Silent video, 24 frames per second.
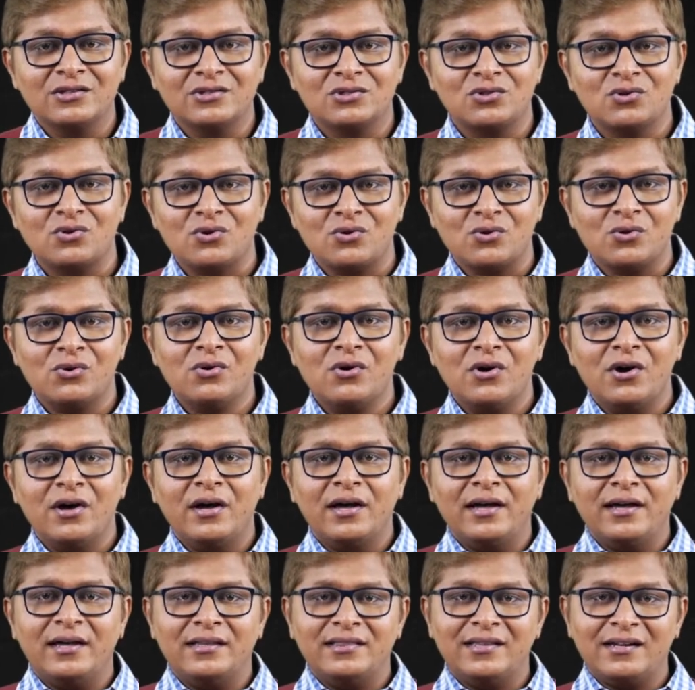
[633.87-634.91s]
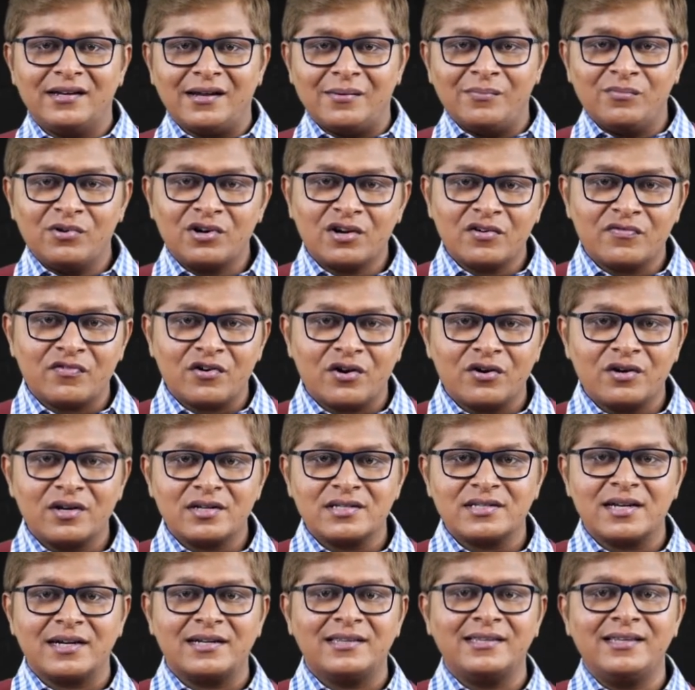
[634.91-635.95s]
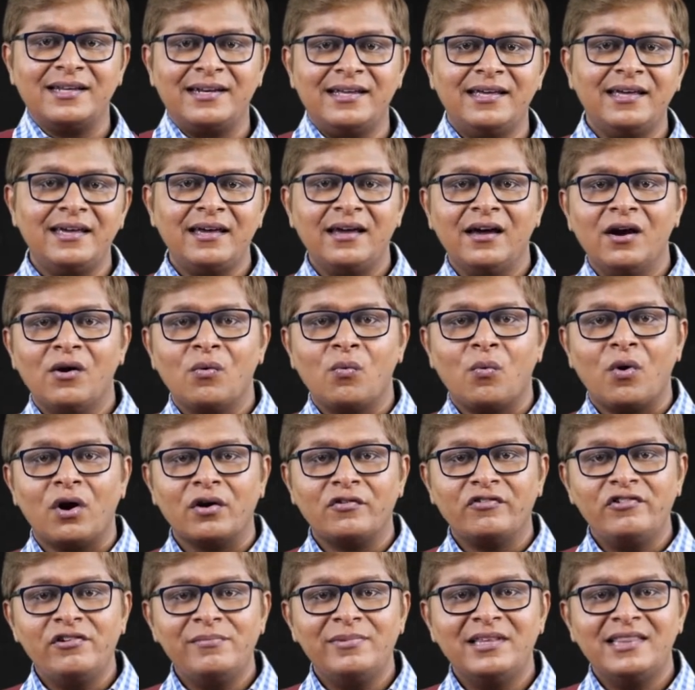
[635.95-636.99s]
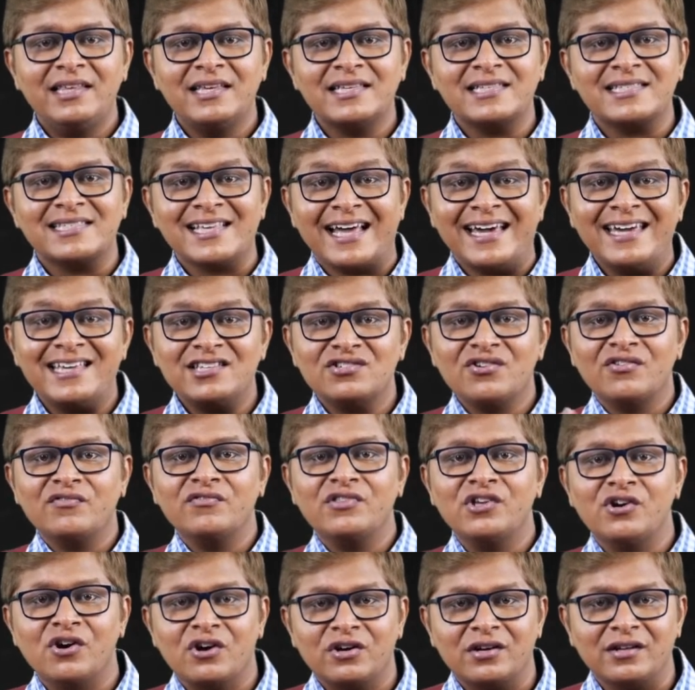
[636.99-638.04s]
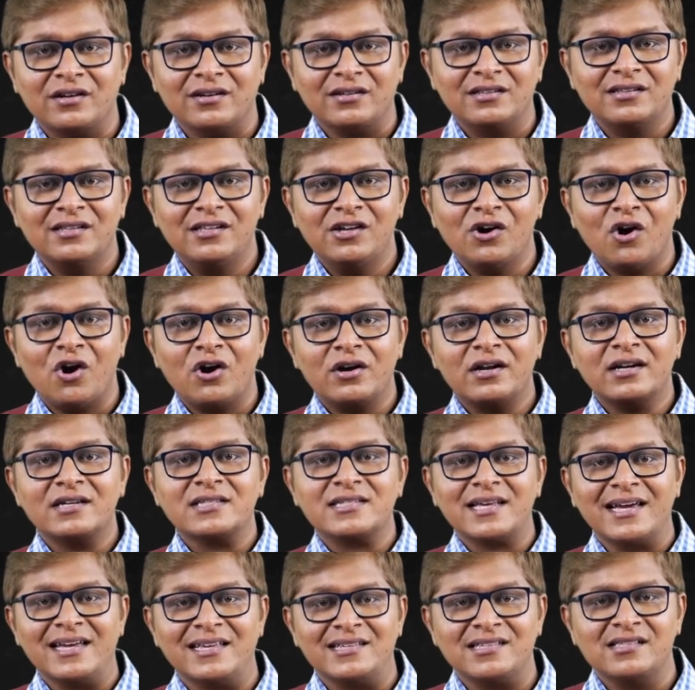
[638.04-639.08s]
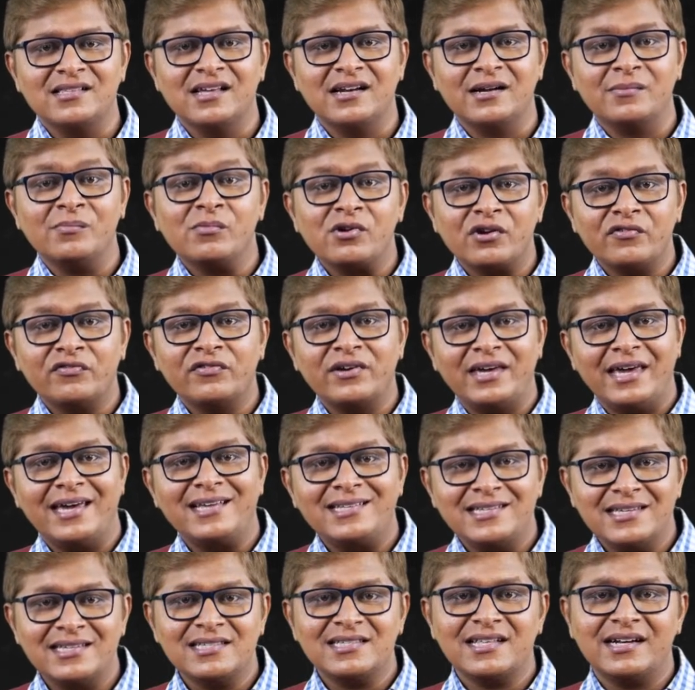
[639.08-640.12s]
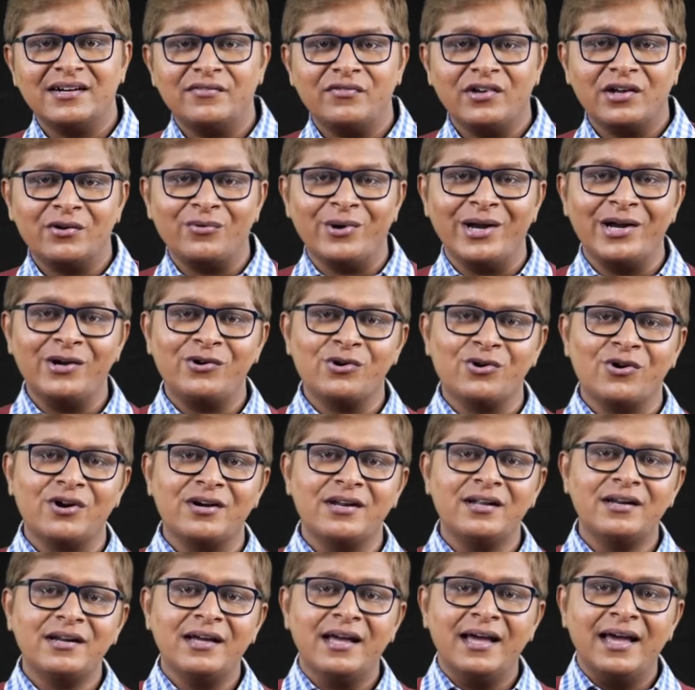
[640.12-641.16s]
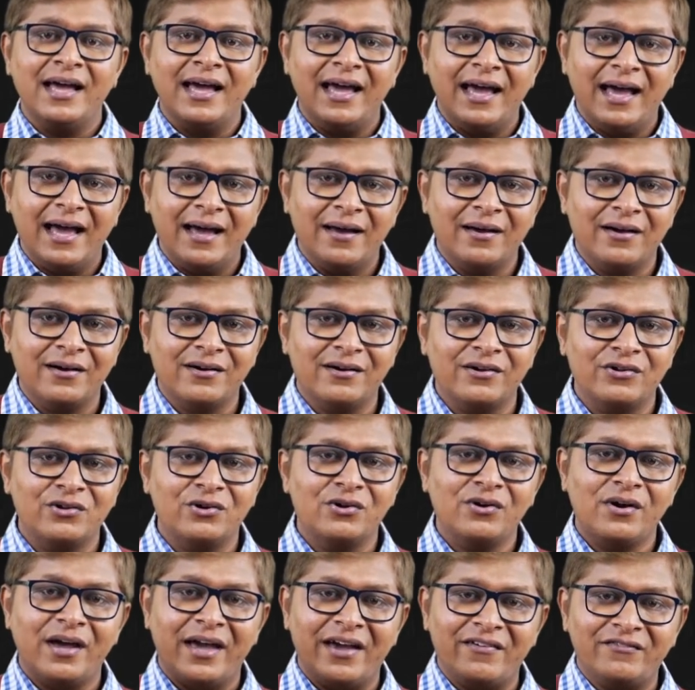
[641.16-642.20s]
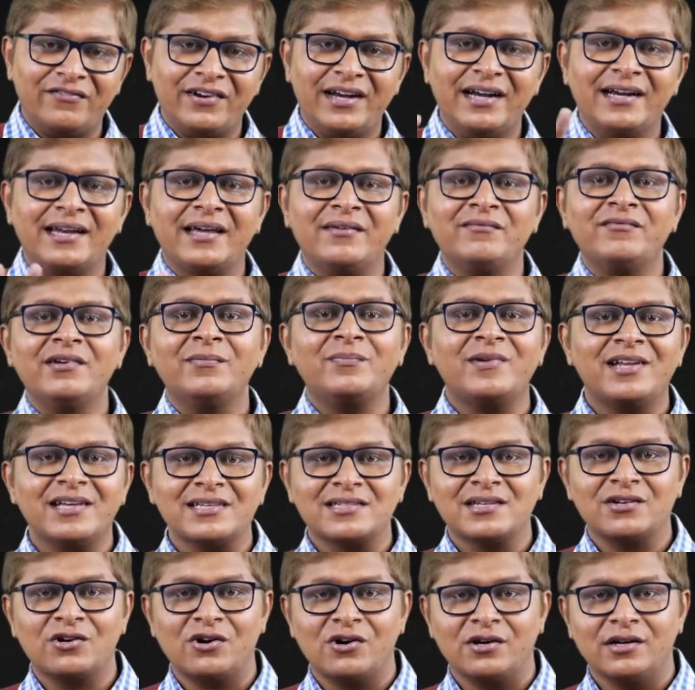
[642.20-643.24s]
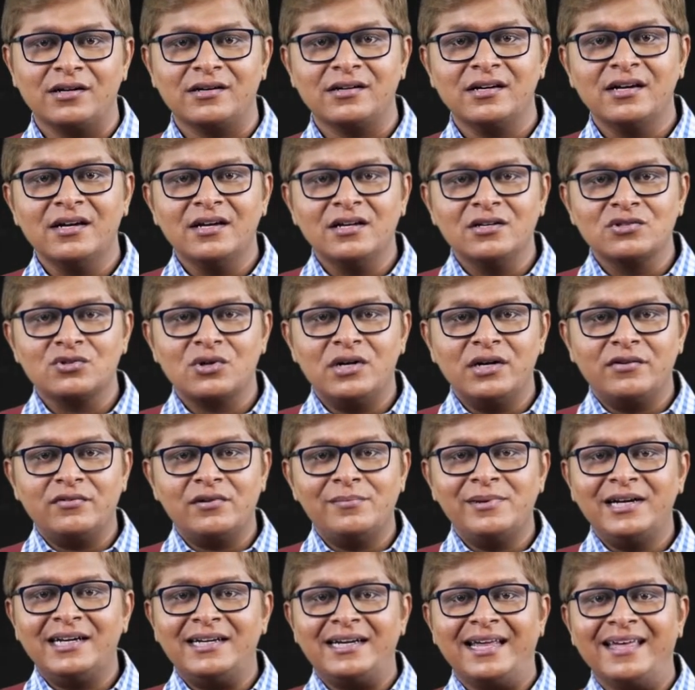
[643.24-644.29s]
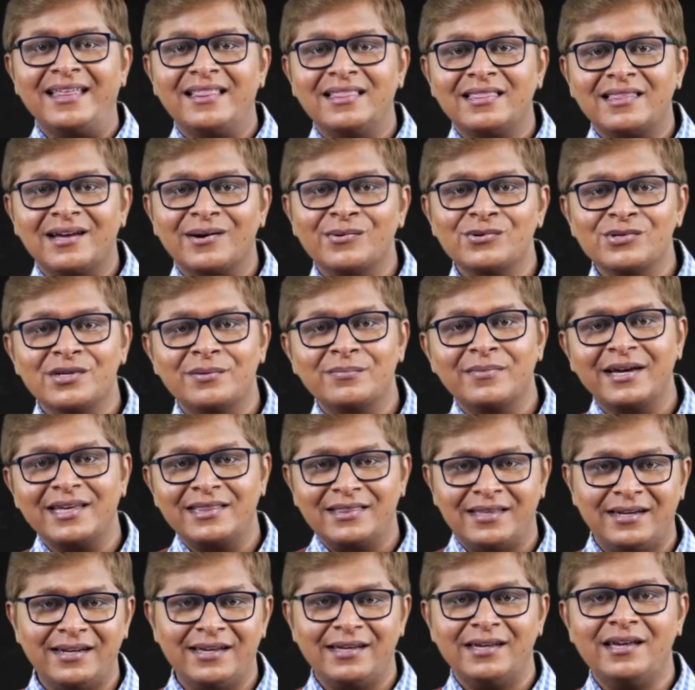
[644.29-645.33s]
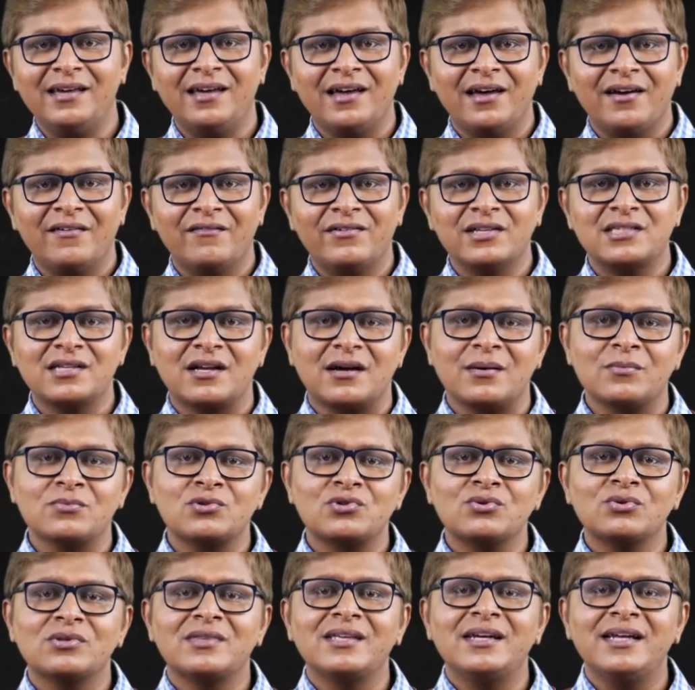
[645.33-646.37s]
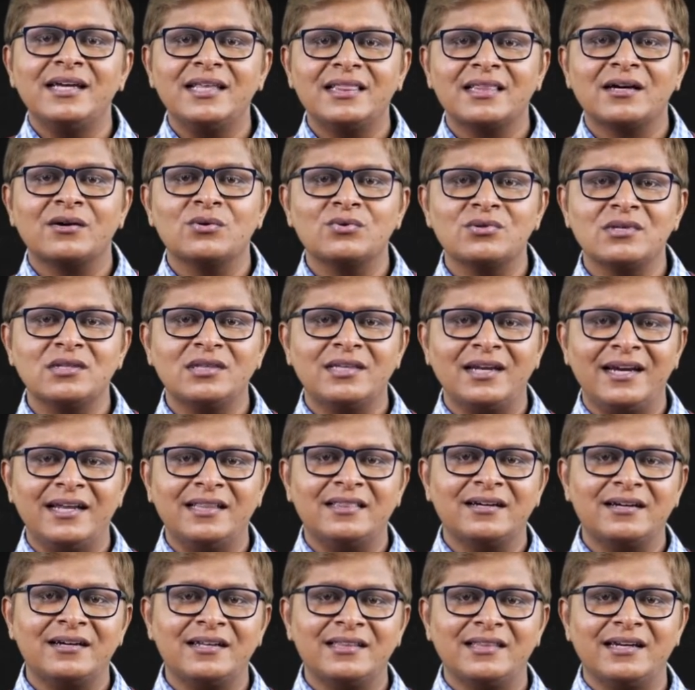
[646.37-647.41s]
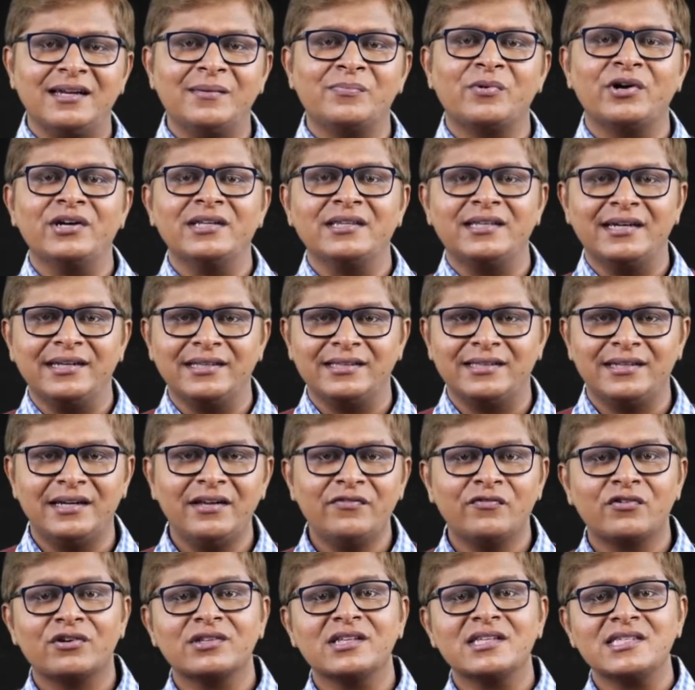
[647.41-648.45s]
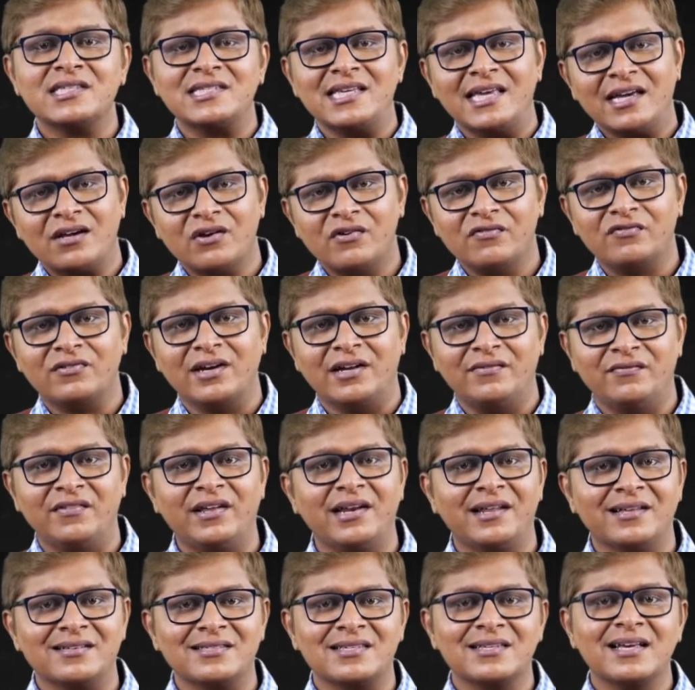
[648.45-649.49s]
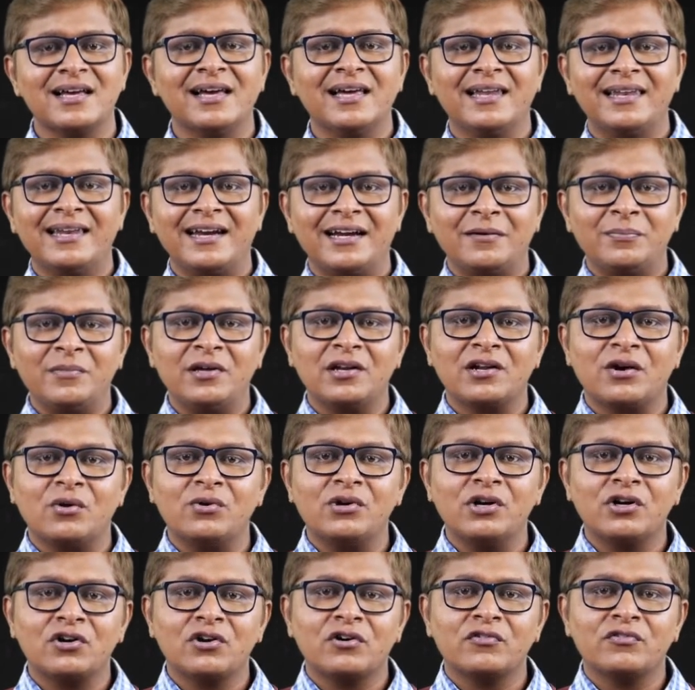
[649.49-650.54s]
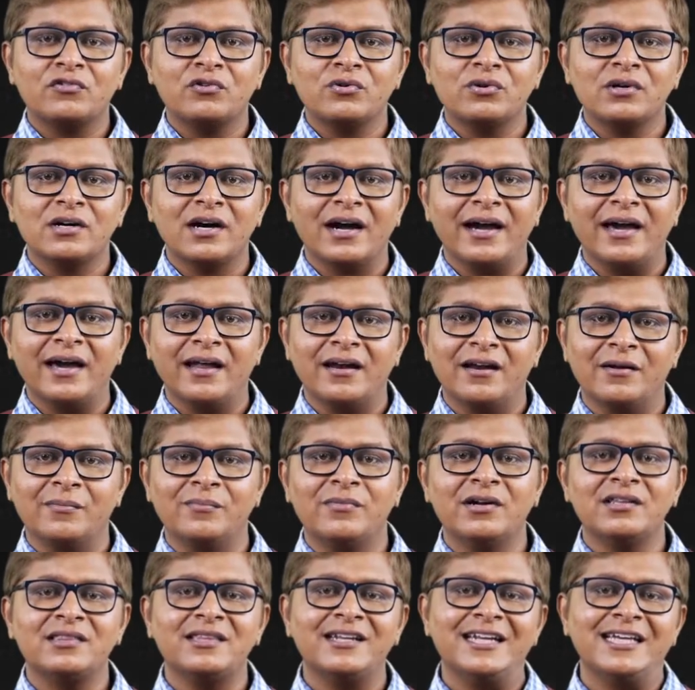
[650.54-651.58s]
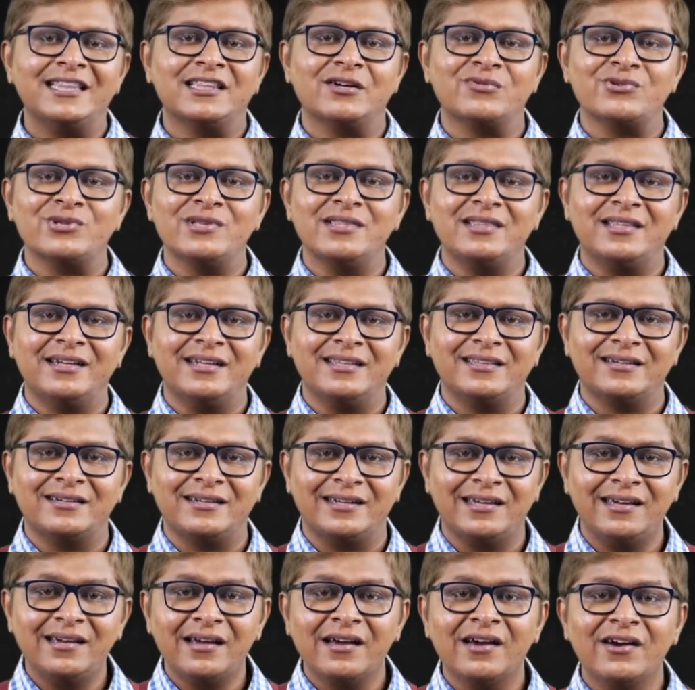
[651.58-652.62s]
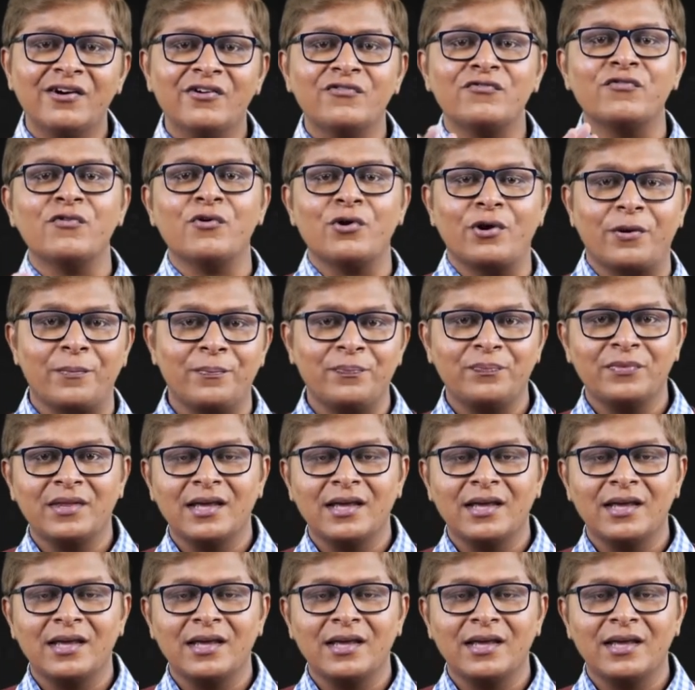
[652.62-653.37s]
So the number of orders are 3. What will be the size of the order? The order size, the number of kgs that we are going to order, every time we place an order. So it will be 10,000 by 3, which comes to 3,333.33. For the sake of convenience, let me round it off to a higher number, 3,334.